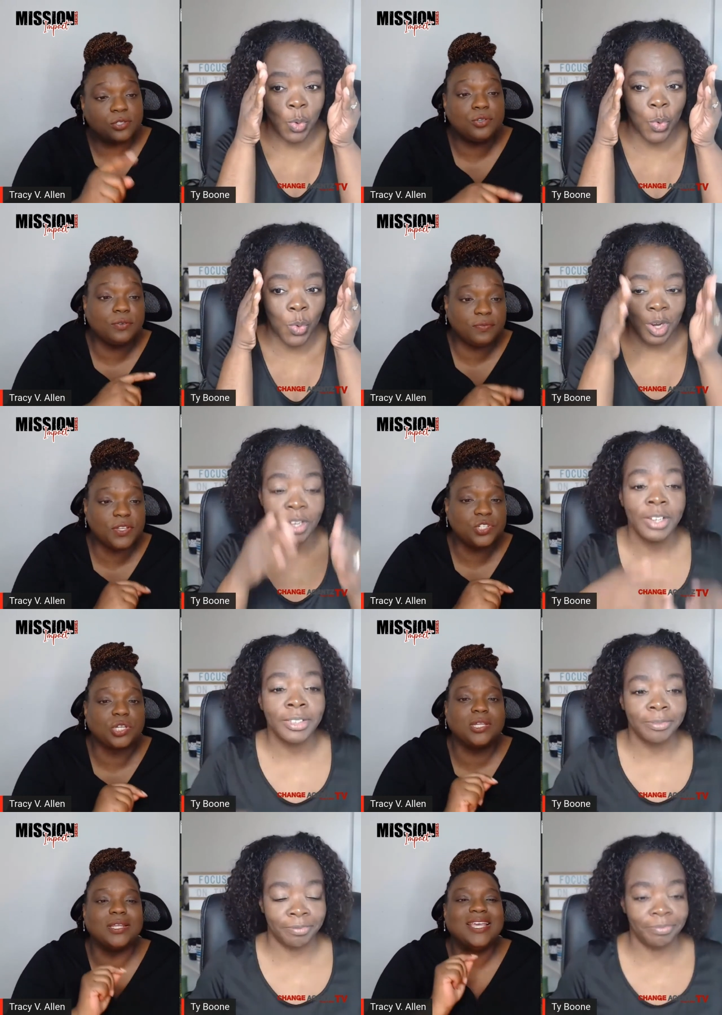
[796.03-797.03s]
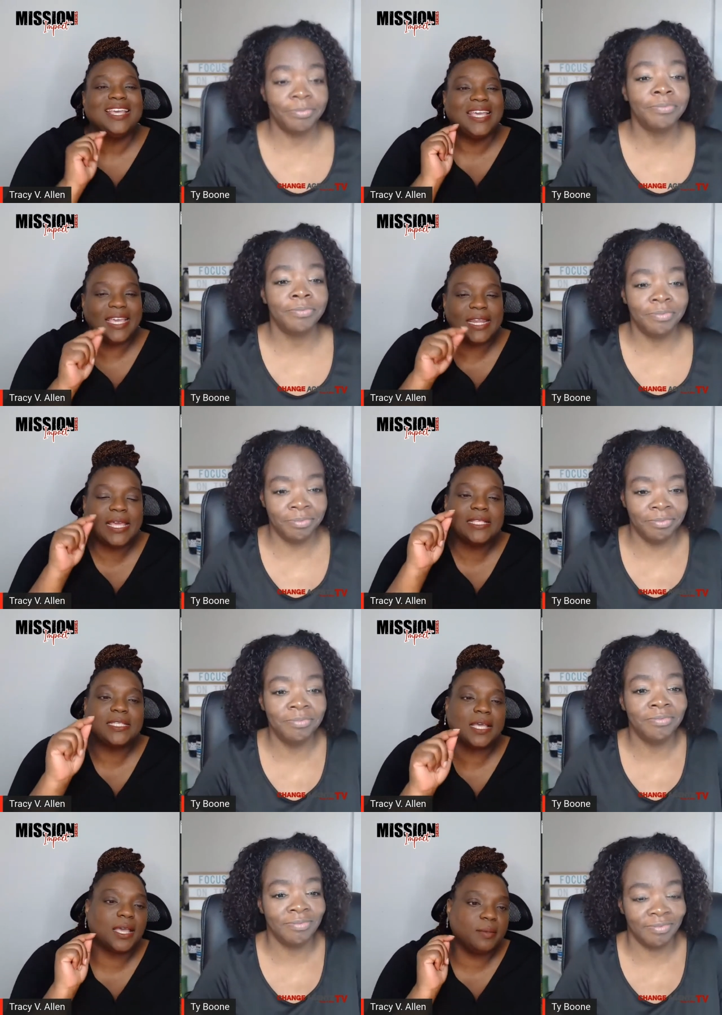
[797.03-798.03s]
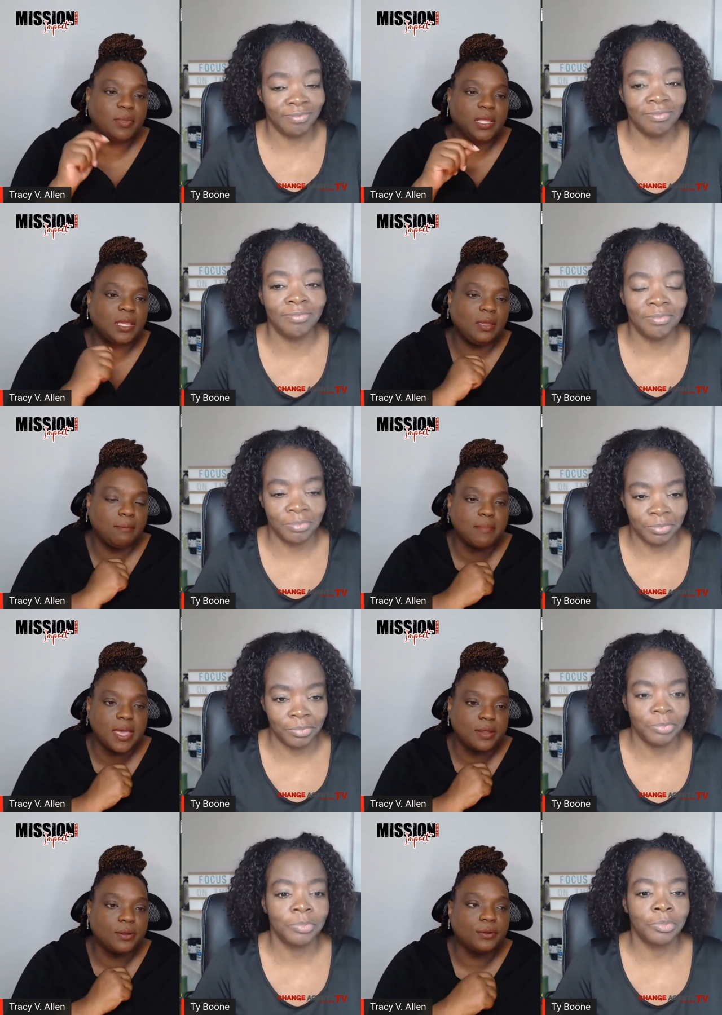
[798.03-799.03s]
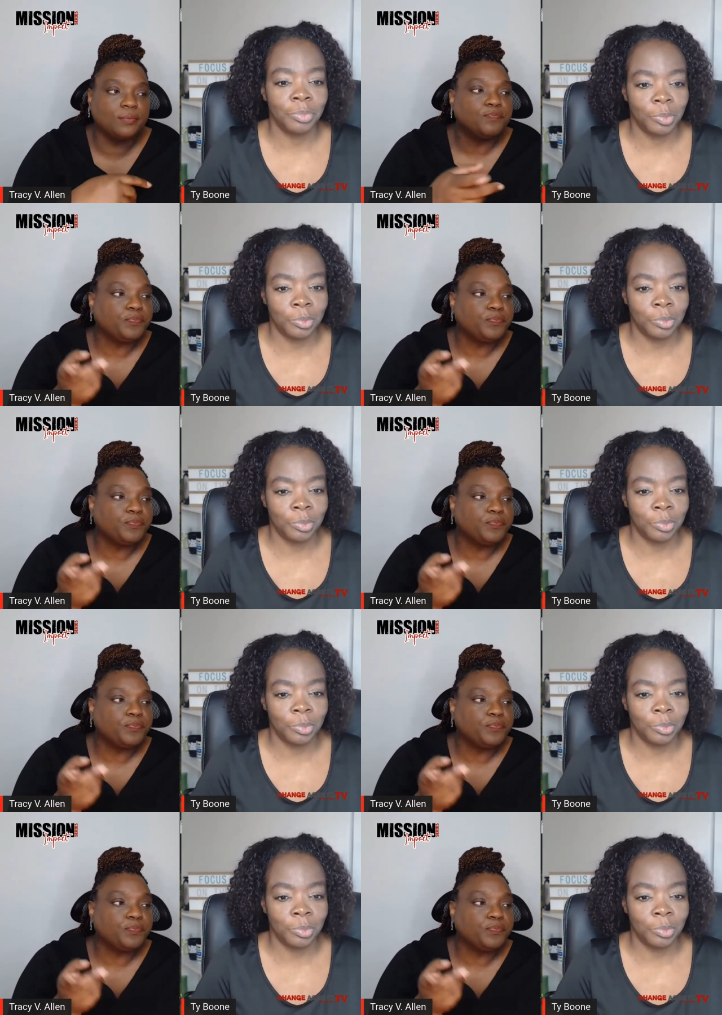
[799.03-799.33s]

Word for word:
Speaker 1: to your vision in a timely manner.